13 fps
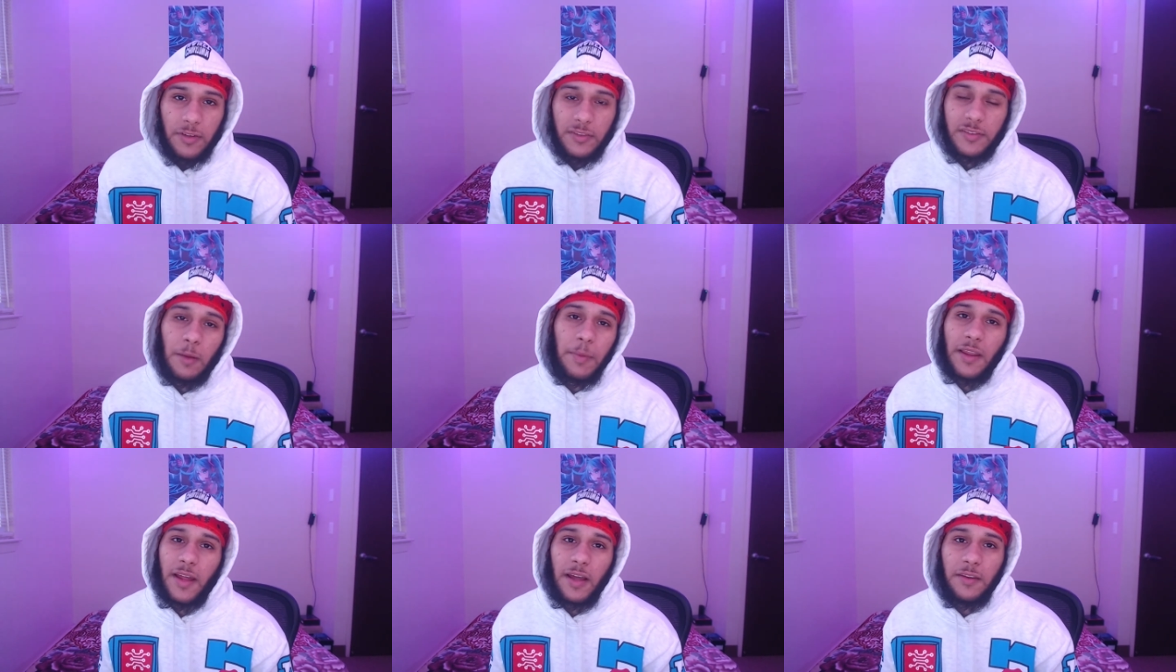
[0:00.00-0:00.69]
It's not
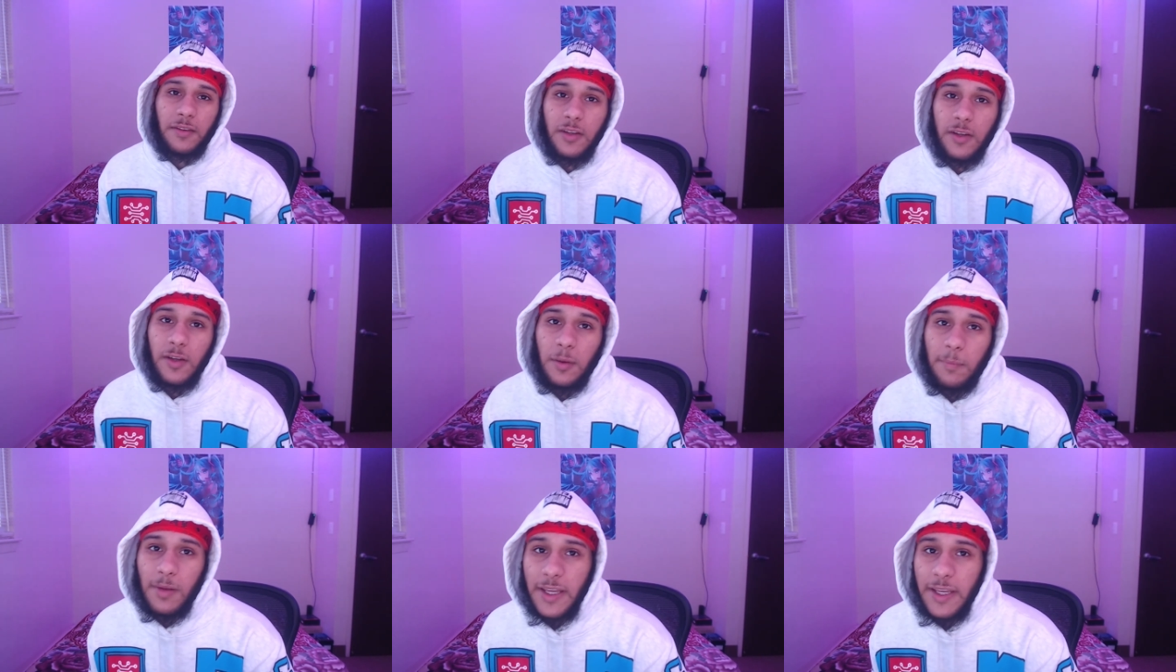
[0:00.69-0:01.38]
bad either.
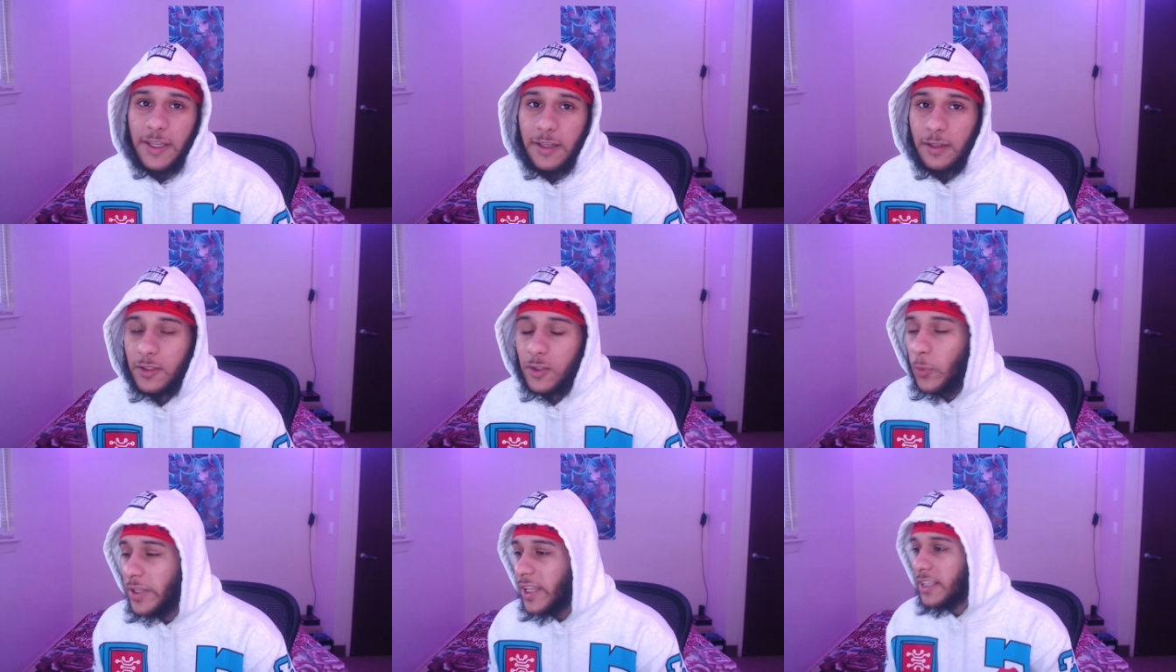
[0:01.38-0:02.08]
But like
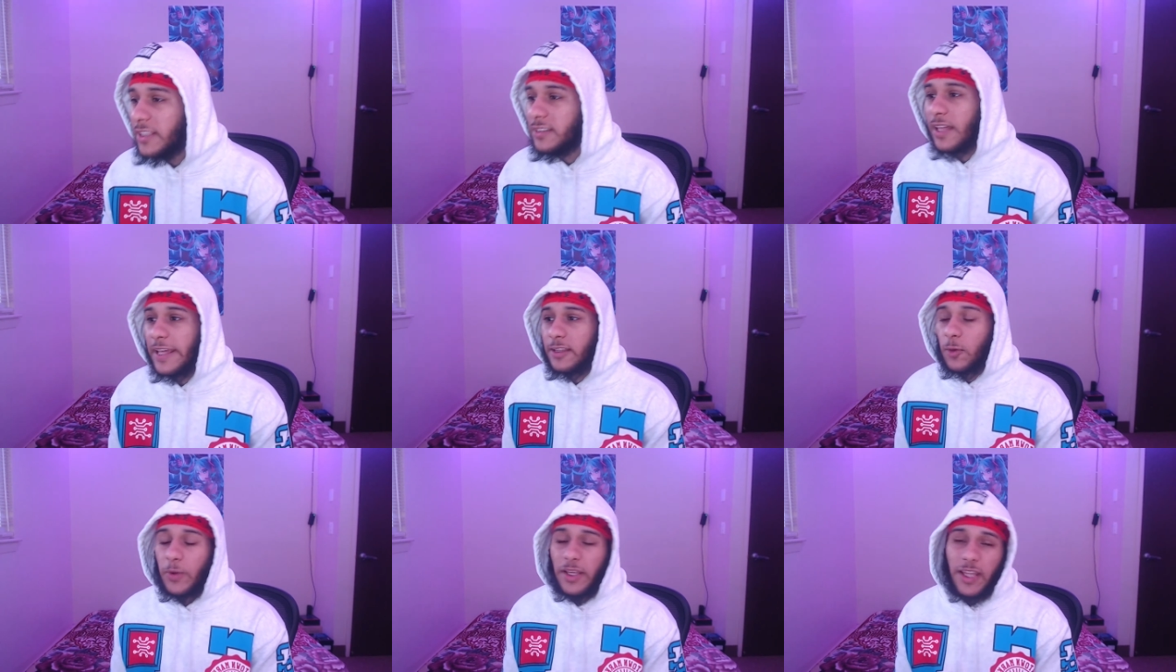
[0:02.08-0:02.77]
the way that he's like
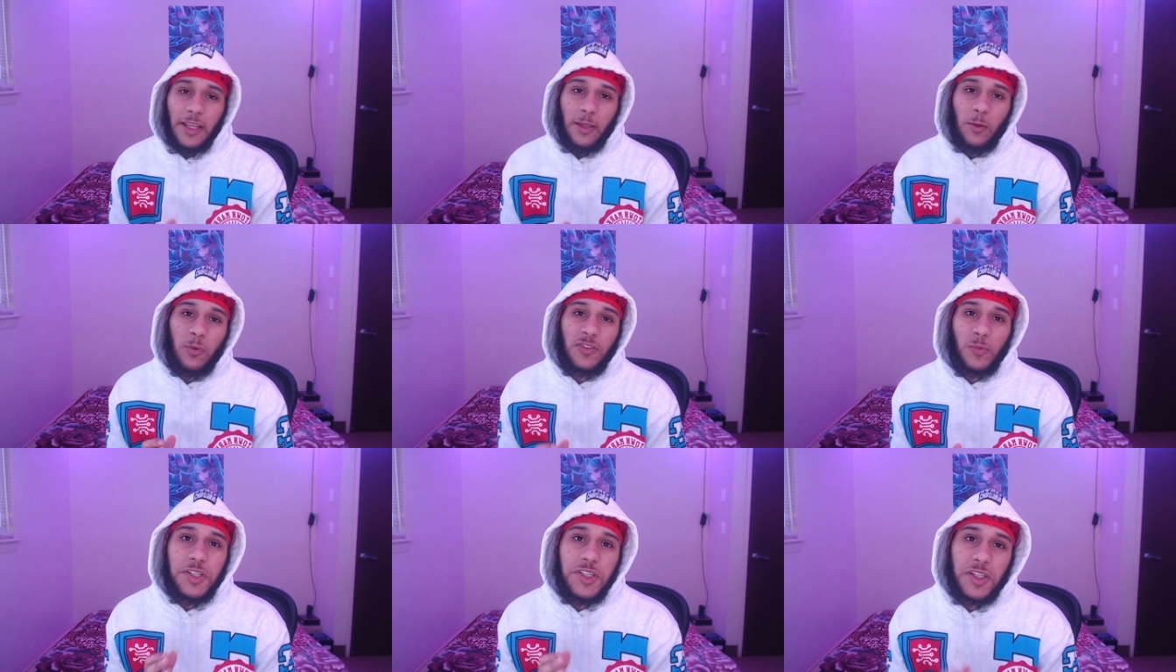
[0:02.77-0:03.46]
the way that he was
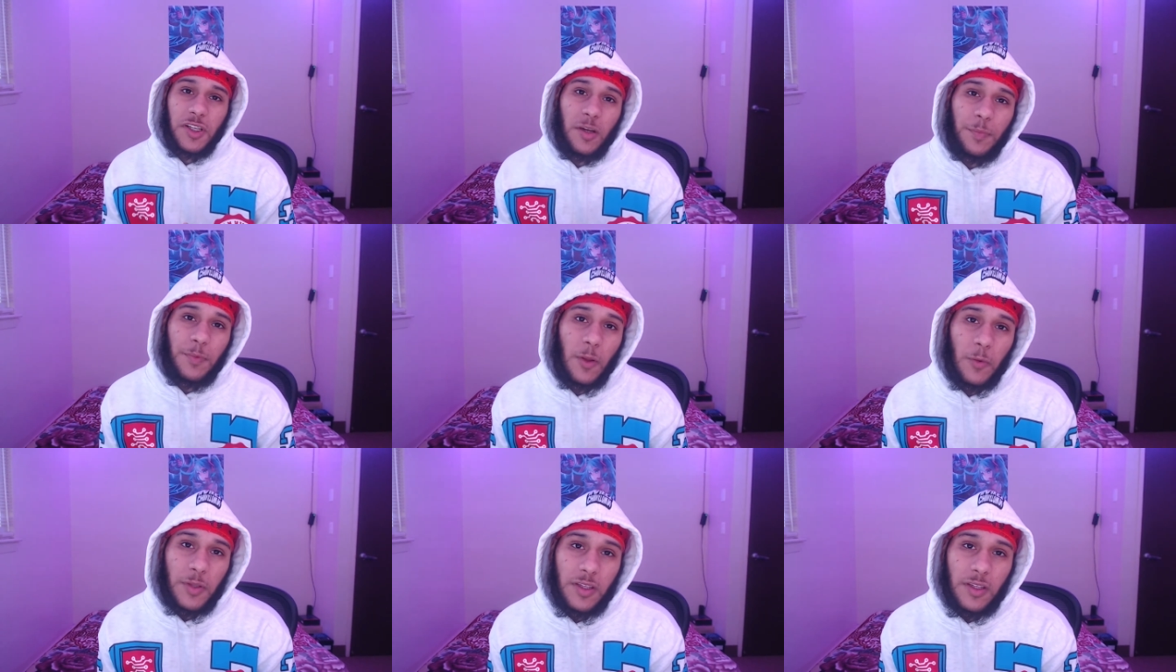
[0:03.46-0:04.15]
switching up
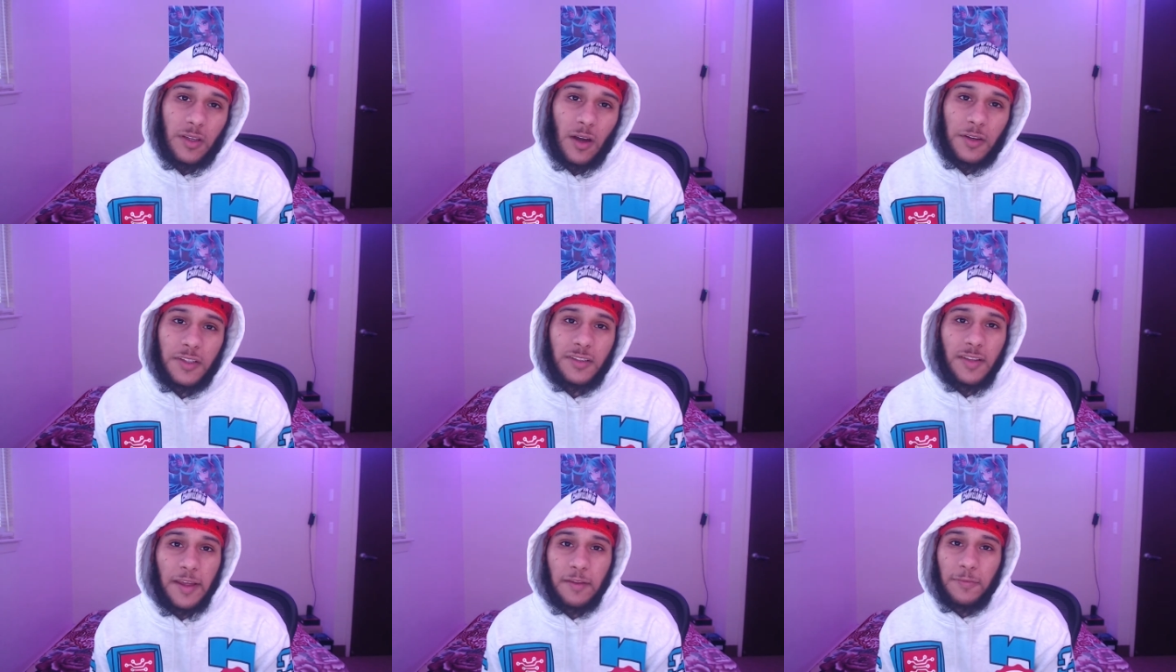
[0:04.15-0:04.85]
low key on
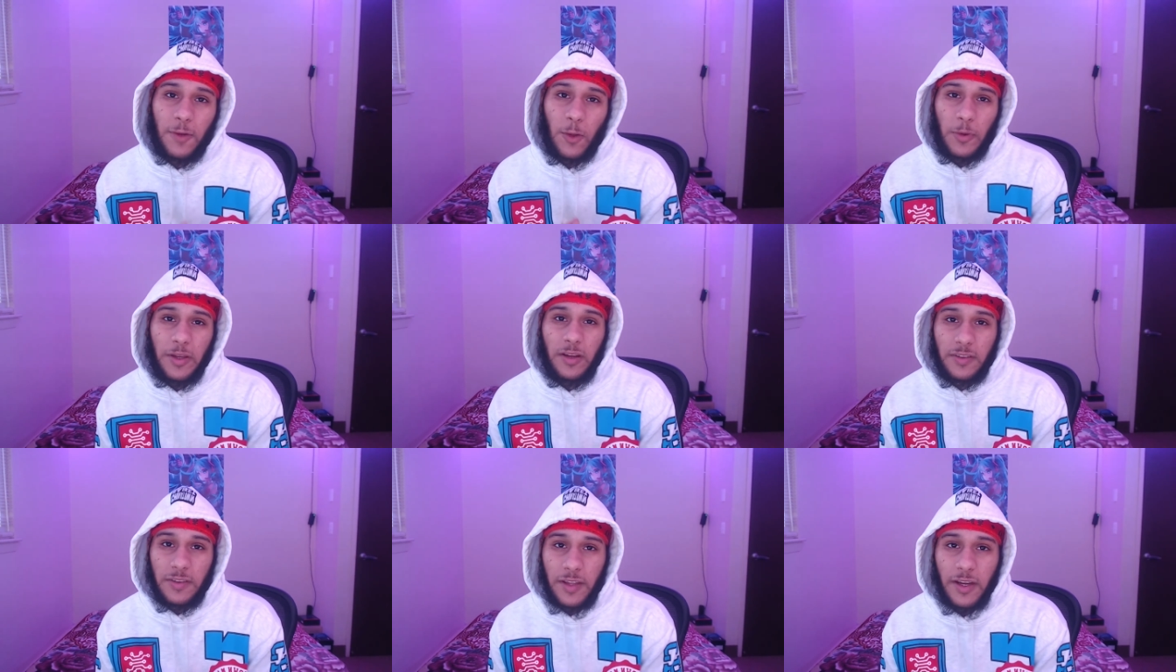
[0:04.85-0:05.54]
his like flow
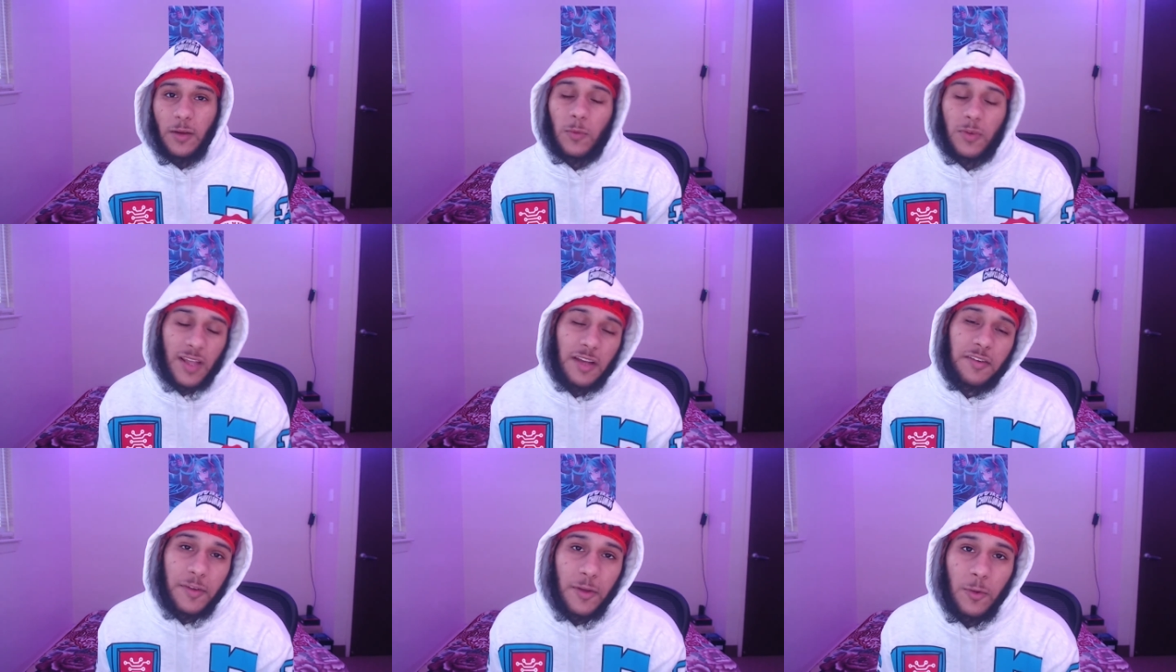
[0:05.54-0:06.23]
here and there was
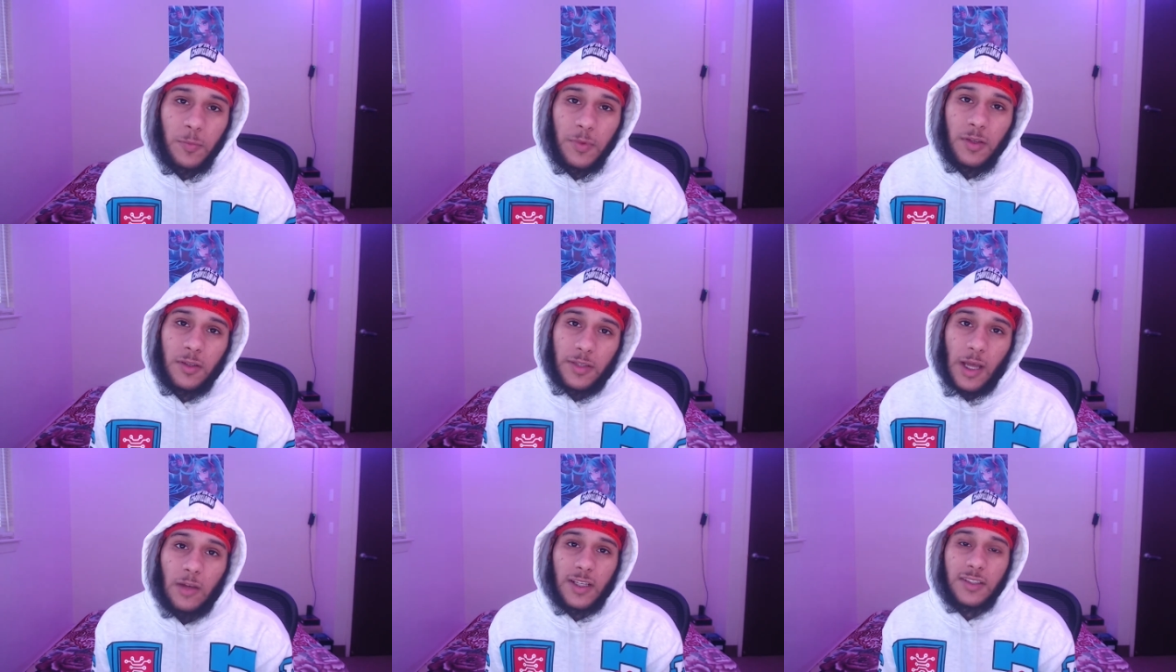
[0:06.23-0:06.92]
actually dope.
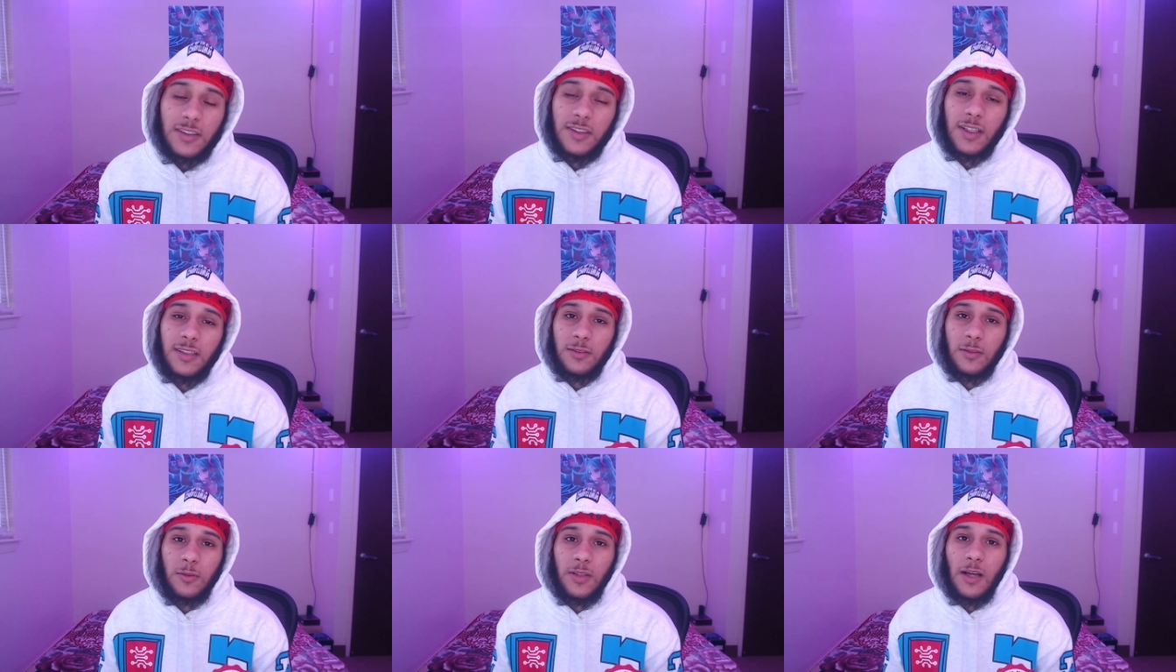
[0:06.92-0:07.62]
That was actually nice
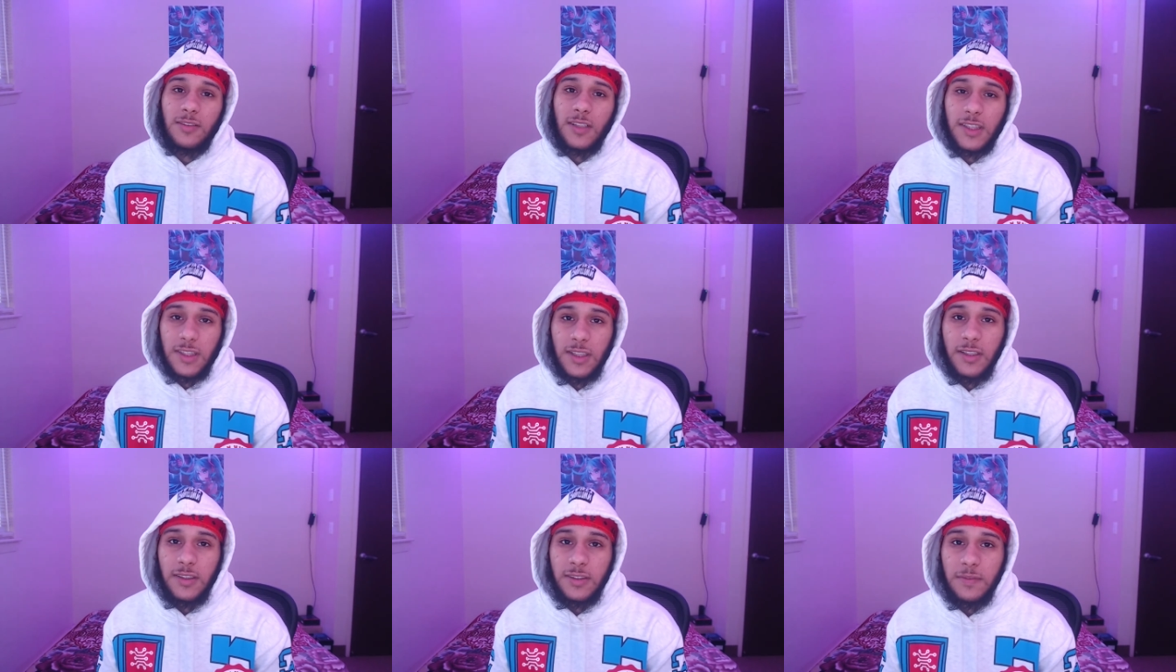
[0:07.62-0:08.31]
though. That was actually nice.